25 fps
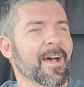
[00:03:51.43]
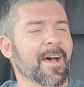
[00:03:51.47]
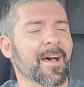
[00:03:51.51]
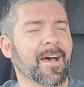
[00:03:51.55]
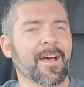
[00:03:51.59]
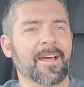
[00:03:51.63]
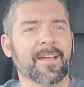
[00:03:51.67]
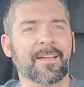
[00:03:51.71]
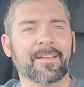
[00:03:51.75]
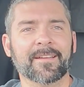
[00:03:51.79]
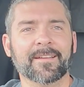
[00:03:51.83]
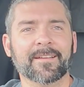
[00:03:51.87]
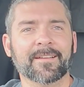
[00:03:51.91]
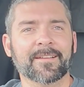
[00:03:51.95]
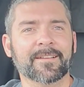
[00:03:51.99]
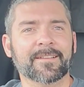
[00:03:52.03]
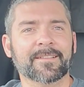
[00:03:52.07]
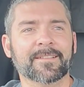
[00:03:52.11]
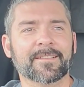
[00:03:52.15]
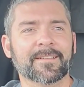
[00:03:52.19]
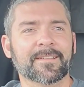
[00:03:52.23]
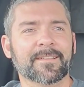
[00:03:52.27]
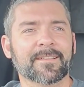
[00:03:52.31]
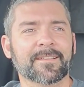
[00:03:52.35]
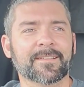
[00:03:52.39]
I
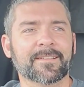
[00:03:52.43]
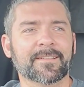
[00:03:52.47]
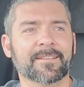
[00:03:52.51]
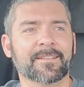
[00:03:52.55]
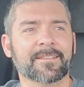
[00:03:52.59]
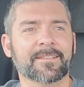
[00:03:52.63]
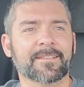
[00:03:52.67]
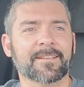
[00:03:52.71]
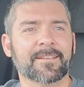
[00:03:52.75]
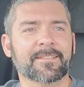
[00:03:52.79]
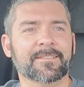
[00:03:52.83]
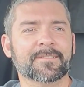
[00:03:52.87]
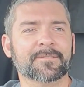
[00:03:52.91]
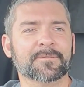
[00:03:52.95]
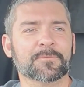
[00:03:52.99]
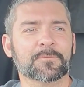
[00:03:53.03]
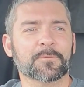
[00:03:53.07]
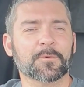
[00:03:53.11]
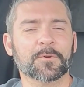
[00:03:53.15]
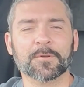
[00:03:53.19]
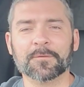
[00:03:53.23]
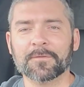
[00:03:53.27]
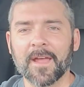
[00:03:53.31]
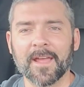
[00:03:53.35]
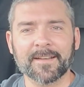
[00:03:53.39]

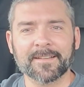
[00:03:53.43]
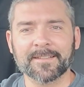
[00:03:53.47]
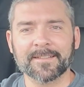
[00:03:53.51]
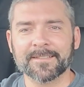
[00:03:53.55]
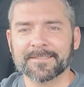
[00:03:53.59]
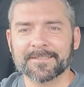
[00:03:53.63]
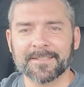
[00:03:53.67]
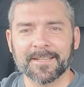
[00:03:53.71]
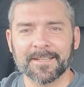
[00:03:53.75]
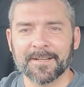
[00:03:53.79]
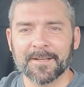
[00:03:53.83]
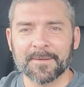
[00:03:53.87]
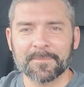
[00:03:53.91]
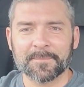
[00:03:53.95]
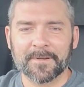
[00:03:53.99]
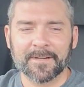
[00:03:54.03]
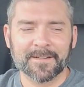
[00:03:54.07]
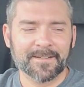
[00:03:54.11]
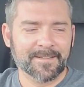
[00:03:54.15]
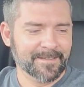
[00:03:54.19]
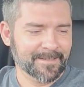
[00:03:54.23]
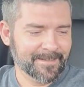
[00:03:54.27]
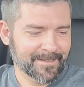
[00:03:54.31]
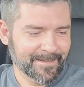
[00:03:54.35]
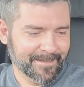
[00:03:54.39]
would have had to sit up
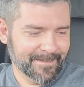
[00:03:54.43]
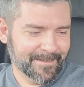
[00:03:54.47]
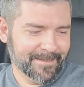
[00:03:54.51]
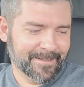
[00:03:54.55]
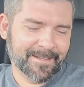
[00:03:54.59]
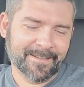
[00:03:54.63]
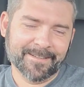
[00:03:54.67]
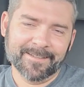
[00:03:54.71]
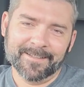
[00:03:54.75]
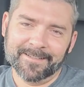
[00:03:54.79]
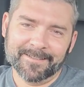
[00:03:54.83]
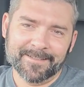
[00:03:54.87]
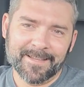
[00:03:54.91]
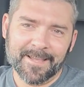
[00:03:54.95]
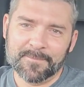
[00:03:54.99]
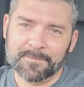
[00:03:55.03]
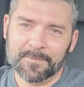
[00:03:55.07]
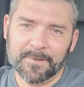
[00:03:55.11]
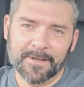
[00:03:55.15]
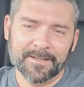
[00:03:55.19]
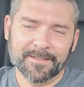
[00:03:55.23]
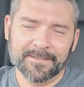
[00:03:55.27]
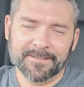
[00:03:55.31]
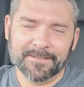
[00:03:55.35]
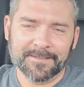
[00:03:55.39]
here and hit that
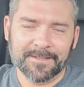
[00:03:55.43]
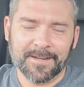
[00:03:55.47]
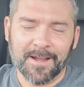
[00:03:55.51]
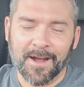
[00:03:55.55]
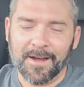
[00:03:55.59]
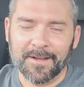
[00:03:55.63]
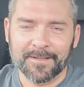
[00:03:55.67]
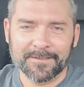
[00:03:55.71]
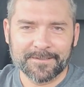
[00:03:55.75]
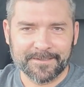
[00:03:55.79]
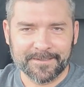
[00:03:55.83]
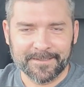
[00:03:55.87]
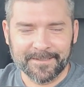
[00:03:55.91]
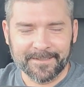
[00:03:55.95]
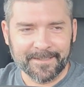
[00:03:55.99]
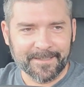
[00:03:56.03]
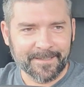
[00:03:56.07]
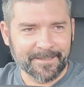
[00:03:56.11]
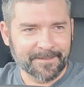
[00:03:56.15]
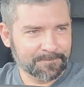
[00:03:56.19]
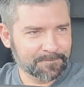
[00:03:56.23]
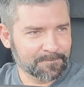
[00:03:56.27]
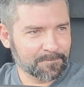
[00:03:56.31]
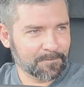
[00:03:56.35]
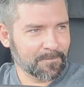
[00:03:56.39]
button
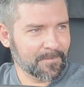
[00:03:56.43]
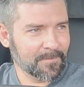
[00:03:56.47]
constantly.